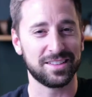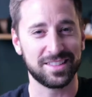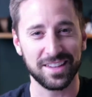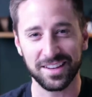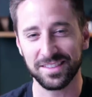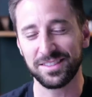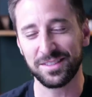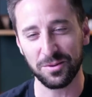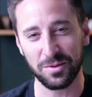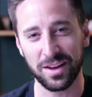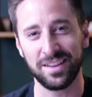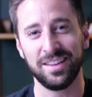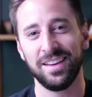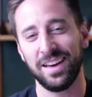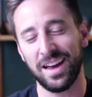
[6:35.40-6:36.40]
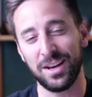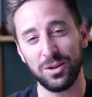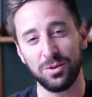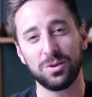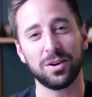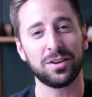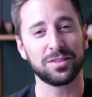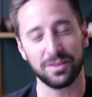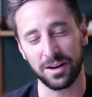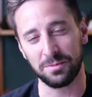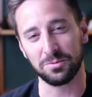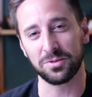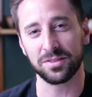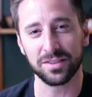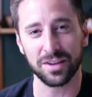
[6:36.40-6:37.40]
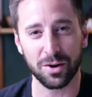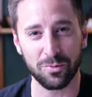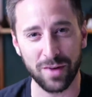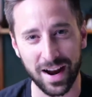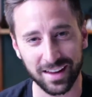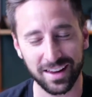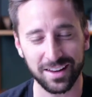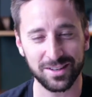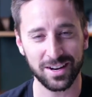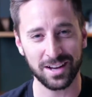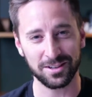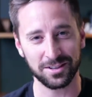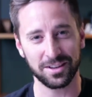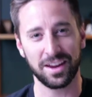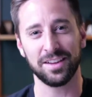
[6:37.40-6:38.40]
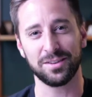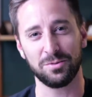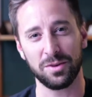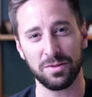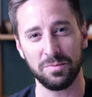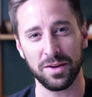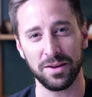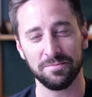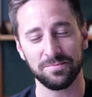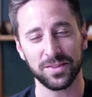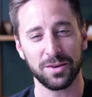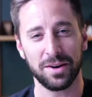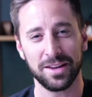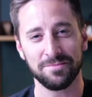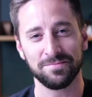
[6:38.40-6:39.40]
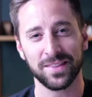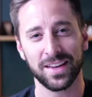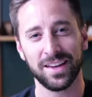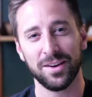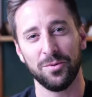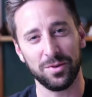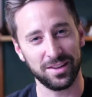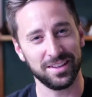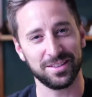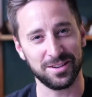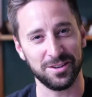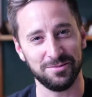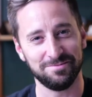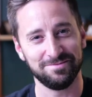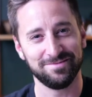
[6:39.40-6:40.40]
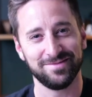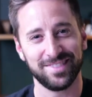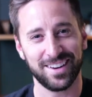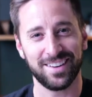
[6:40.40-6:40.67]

There's tons to win, and you can also help eradicate childhood cancer with me. You ready? Well, let's go.